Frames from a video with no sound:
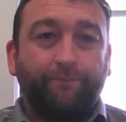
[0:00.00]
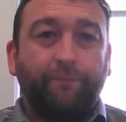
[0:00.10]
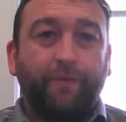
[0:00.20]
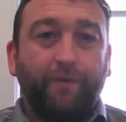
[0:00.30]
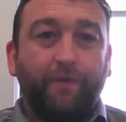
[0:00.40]

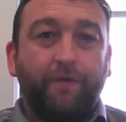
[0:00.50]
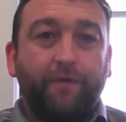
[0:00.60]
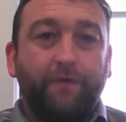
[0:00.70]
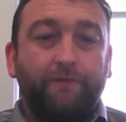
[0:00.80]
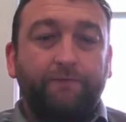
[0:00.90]

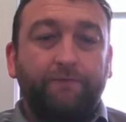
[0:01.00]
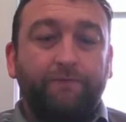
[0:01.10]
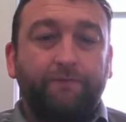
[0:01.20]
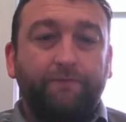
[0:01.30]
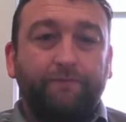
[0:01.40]

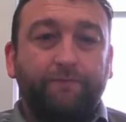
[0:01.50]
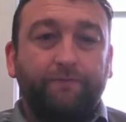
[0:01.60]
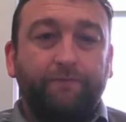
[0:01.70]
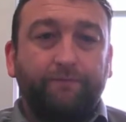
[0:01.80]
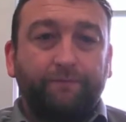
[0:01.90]

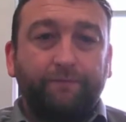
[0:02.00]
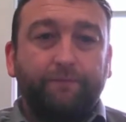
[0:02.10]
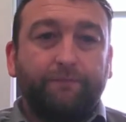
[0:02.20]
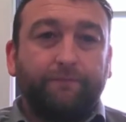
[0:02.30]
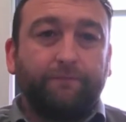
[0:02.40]

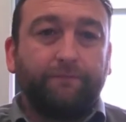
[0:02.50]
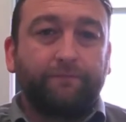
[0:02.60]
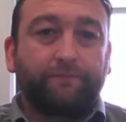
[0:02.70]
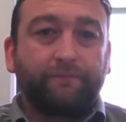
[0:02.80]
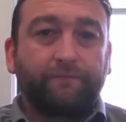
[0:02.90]

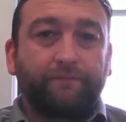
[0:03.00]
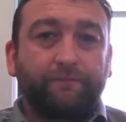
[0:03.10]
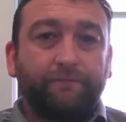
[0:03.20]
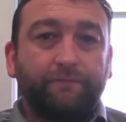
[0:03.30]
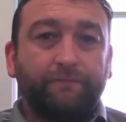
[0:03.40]

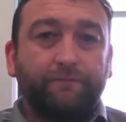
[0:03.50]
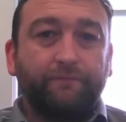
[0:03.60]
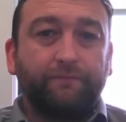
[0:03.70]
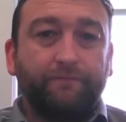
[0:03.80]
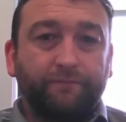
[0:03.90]

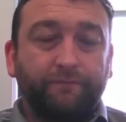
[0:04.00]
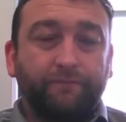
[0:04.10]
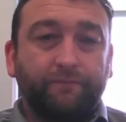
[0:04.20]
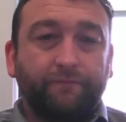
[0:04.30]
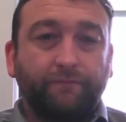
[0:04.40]

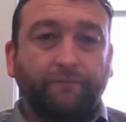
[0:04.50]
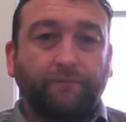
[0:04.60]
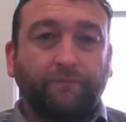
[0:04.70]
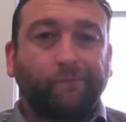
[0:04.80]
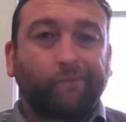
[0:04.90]

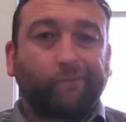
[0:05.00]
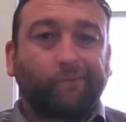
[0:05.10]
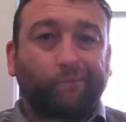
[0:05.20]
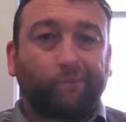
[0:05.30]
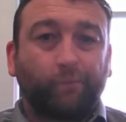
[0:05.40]

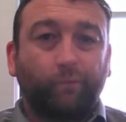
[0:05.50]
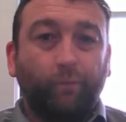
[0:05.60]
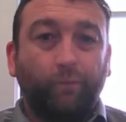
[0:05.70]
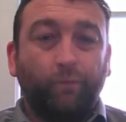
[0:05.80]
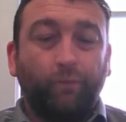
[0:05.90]

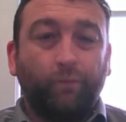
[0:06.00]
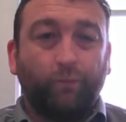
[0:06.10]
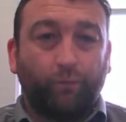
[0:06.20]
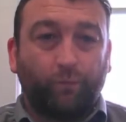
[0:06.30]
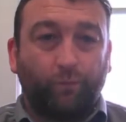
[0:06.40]

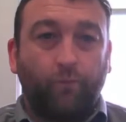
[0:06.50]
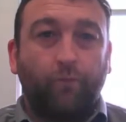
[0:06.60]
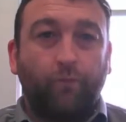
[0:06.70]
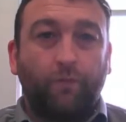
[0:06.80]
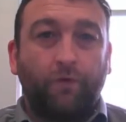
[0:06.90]

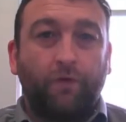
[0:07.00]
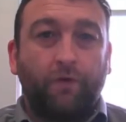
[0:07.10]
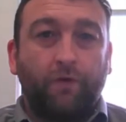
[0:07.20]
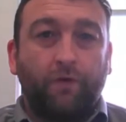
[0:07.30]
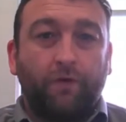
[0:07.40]

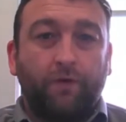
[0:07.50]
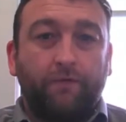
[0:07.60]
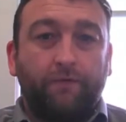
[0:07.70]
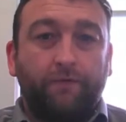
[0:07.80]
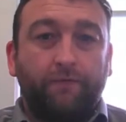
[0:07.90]
This person isn't speaking.